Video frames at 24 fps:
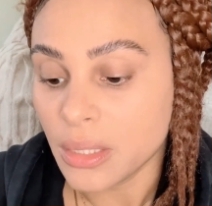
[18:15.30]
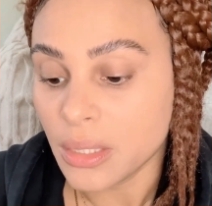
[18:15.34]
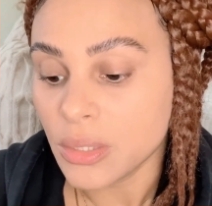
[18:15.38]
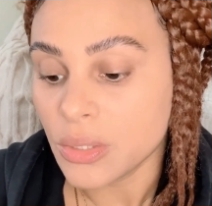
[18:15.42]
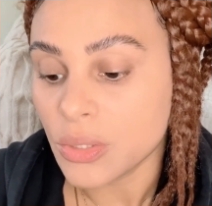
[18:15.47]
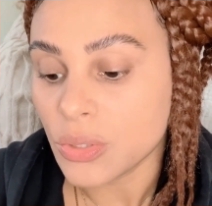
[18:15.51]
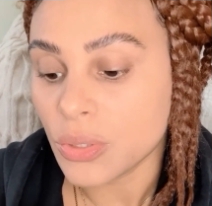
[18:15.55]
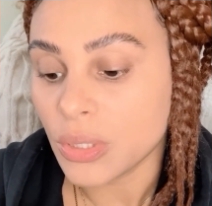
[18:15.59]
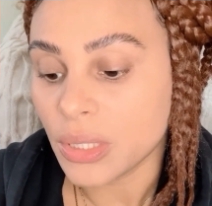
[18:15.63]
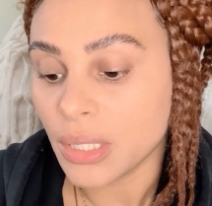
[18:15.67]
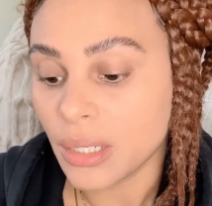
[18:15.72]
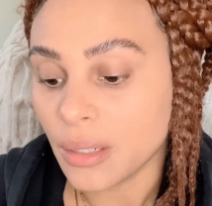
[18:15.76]

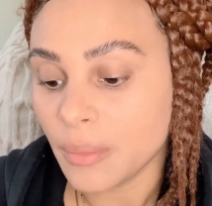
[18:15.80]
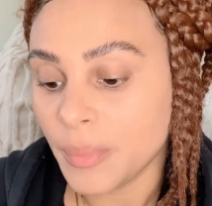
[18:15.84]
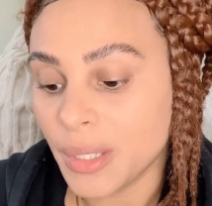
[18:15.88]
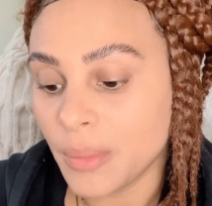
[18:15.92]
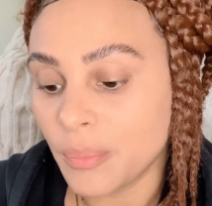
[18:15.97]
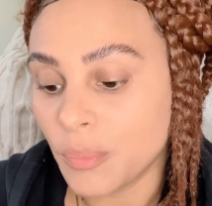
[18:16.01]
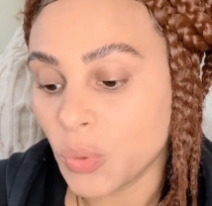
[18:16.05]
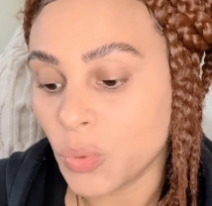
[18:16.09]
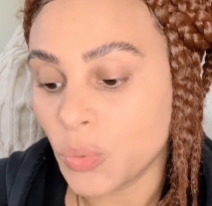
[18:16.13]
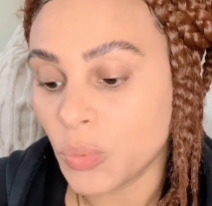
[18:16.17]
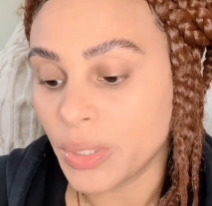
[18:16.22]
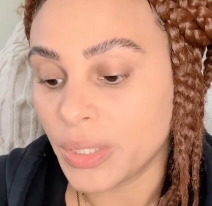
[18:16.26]
So a lot of
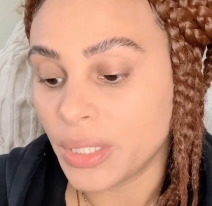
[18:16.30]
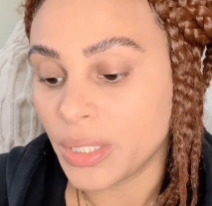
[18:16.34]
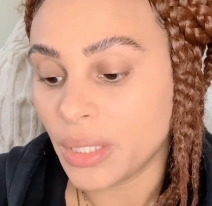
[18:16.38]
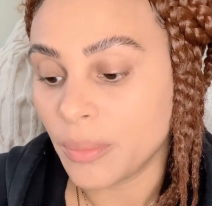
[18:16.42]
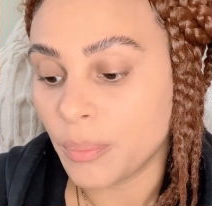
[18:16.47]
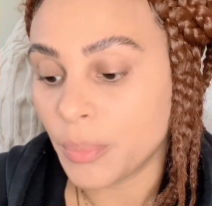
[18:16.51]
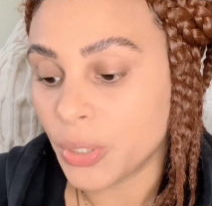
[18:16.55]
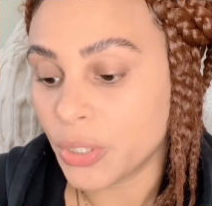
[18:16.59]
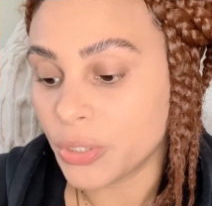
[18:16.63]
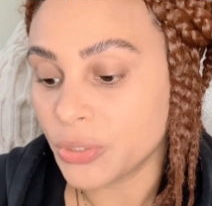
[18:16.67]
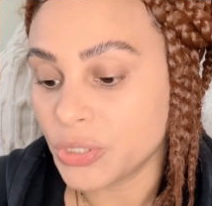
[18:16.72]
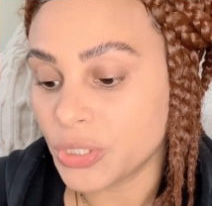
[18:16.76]
people, when they
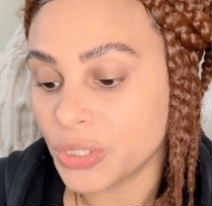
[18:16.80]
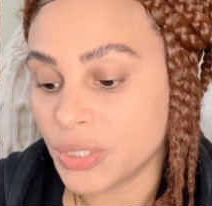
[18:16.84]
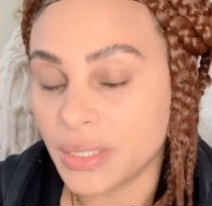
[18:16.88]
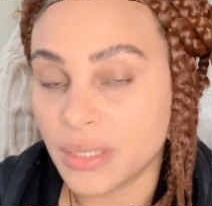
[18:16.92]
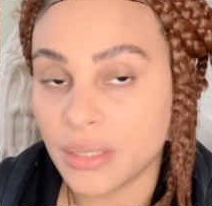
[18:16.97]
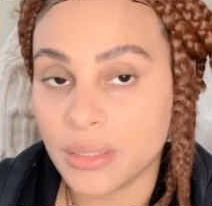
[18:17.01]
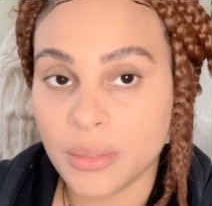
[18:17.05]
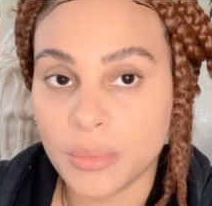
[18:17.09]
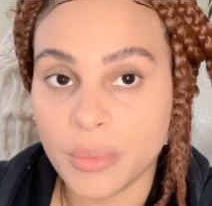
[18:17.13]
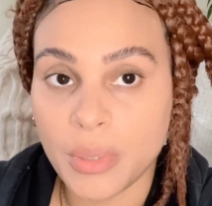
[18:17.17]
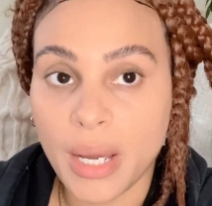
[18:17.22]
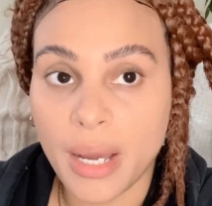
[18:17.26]
purchase
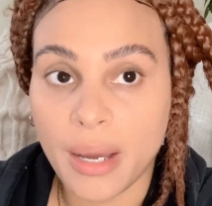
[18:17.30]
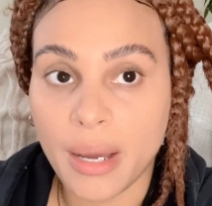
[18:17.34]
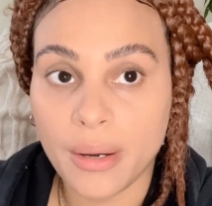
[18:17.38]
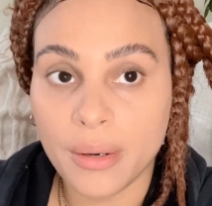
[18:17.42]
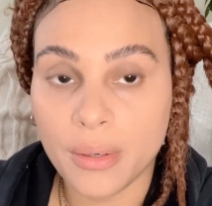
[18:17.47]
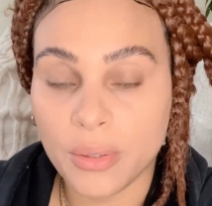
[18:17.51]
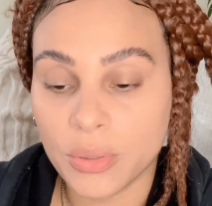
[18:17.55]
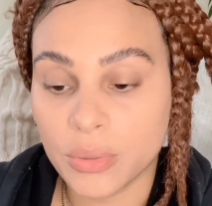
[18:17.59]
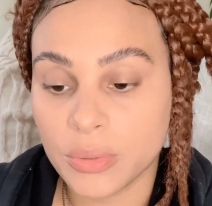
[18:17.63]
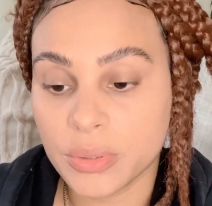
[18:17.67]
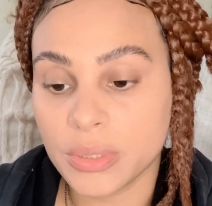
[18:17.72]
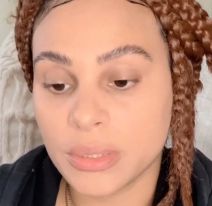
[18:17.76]
in a
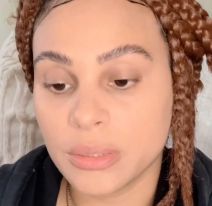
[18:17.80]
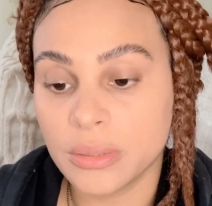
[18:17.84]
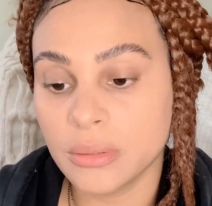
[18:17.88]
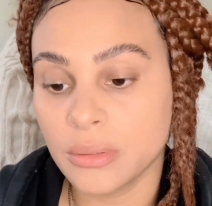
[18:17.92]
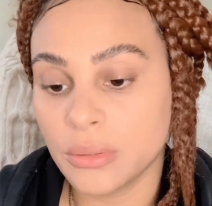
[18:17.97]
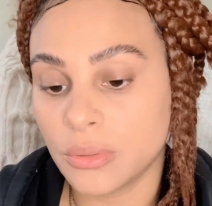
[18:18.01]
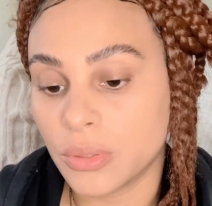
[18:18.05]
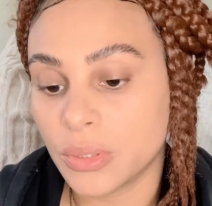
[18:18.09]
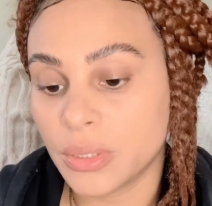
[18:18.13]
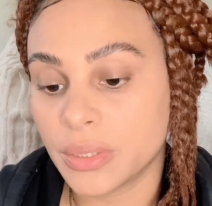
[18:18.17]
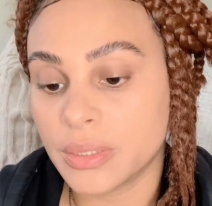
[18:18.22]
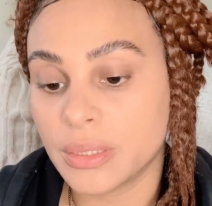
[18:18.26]
house
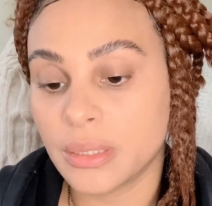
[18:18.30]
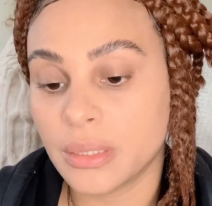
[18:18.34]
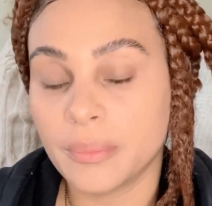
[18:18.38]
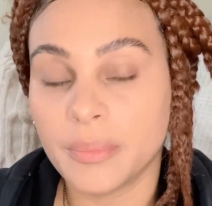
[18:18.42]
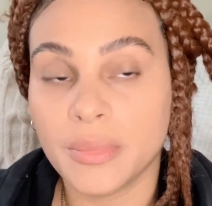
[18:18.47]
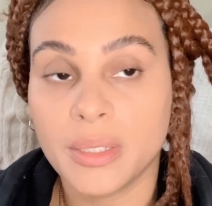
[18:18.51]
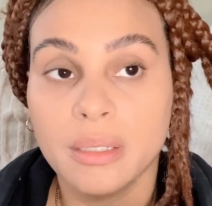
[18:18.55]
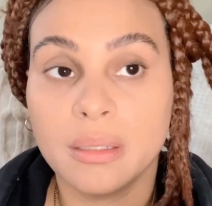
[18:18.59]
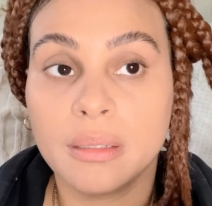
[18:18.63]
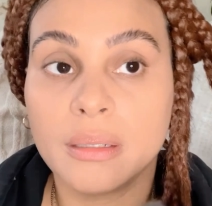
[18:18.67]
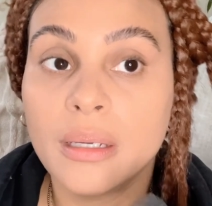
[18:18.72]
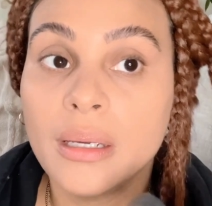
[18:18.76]
or
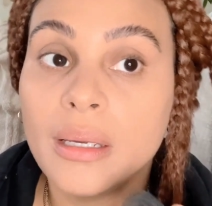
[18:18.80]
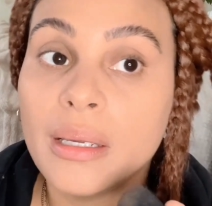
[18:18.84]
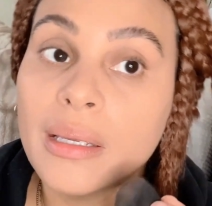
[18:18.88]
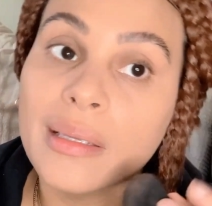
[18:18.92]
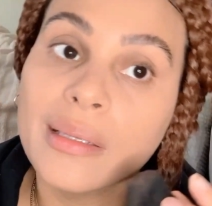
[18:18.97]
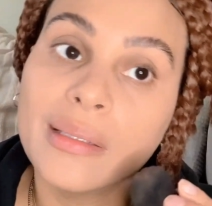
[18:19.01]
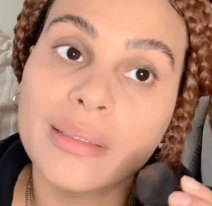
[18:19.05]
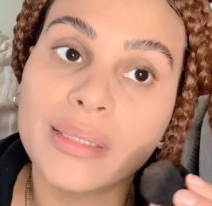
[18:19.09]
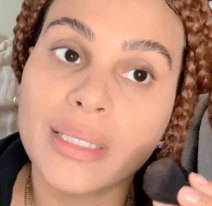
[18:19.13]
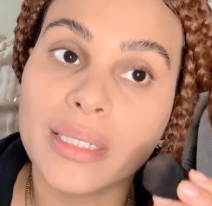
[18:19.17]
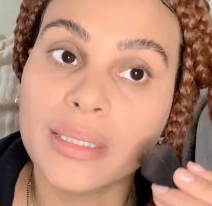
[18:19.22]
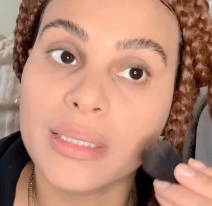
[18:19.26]
something,
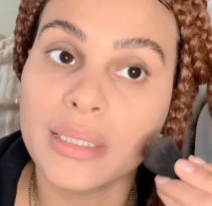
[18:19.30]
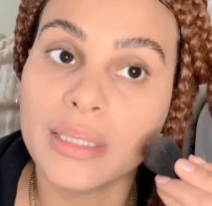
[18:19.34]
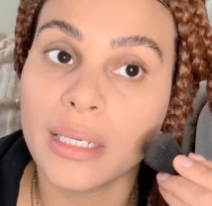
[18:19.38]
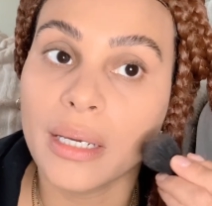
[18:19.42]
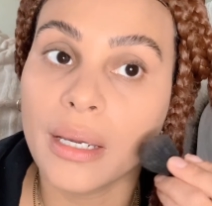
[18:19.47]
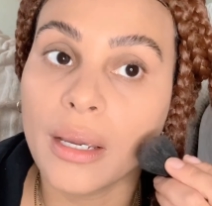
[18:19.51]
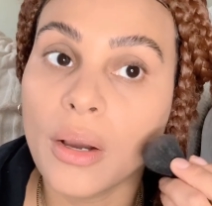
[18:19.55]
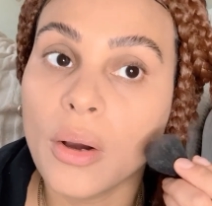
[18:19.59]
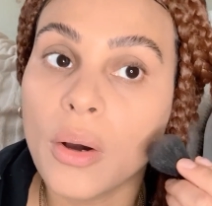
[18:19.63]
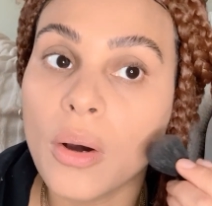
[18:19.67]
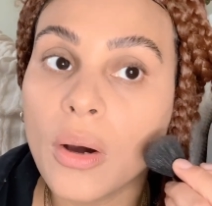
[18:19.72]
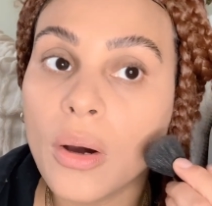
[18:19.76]
they say,
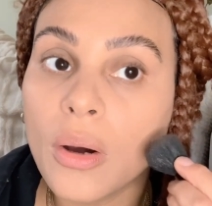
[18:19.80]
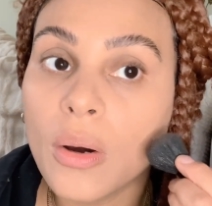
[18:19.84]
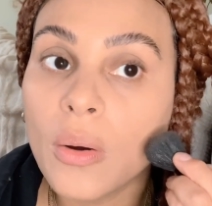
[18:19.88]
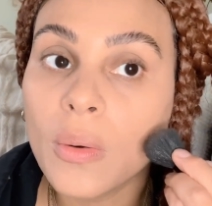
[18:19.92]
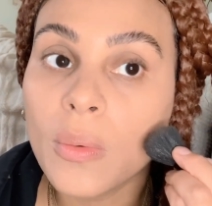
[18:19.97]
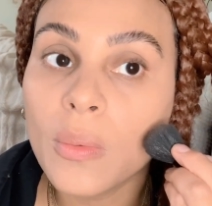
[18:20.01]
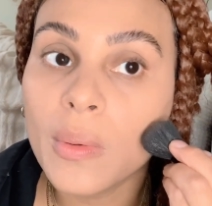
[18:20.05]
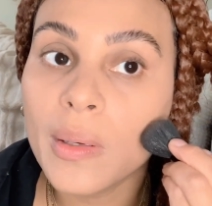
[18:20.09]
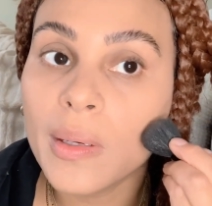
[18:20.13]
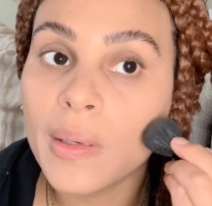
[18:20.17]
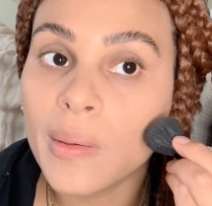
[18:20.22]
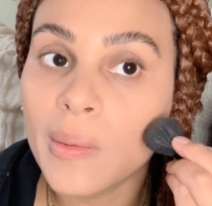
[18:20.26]
oh,
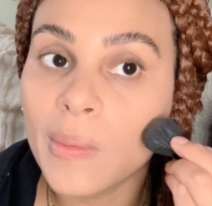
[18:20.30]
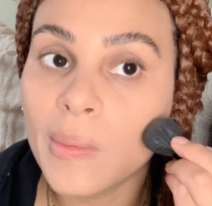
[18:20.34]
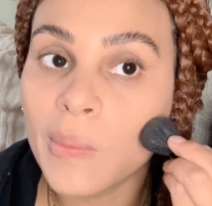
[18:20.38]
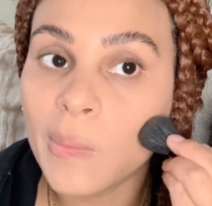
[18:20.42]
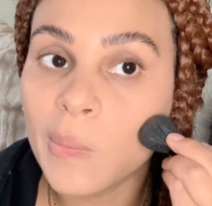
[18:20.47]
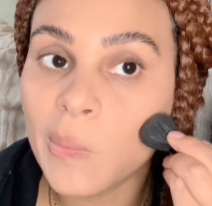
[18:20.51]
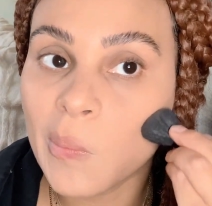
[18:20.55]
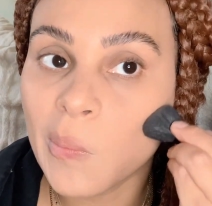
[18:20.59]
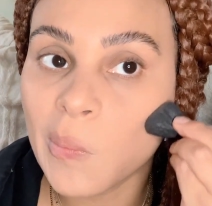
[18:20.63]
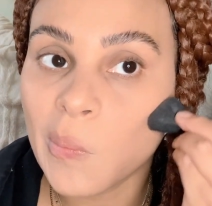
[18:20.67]
well,